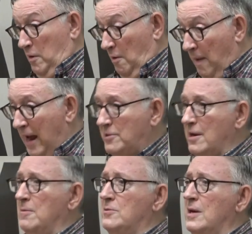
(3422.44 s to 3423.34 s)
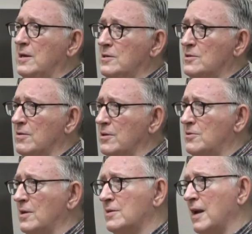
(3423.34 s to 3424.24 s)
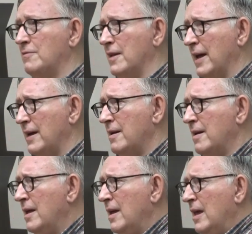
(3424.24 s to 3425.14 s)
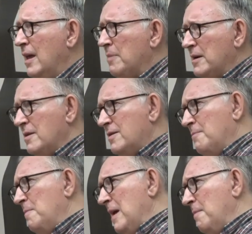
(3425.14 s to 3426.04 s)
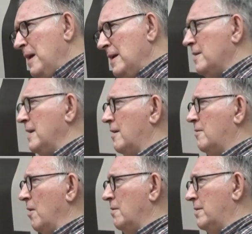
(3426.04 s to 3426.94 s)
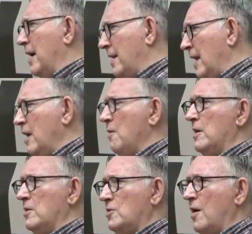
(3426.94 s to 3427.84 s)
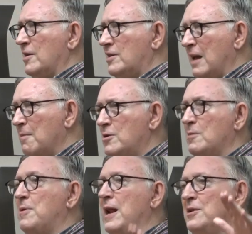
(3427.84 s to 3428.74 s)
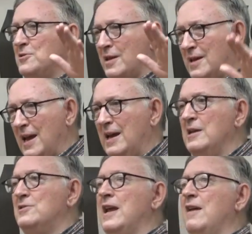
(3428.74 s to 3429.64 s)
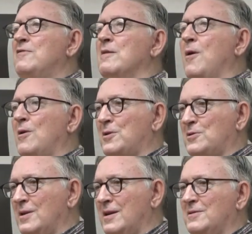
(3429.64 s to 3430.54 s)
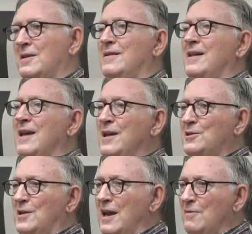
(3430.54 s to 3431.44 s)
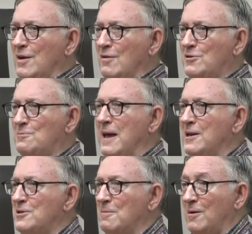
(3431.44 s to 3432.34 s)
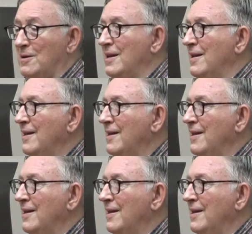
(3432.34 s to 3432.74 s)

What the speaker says: way, there were mass demonstrations on the streets after that. But immediately, Carrillo and Gonzalez came out to praise the king. He saved democracy. He's the savior of Spanish democracy.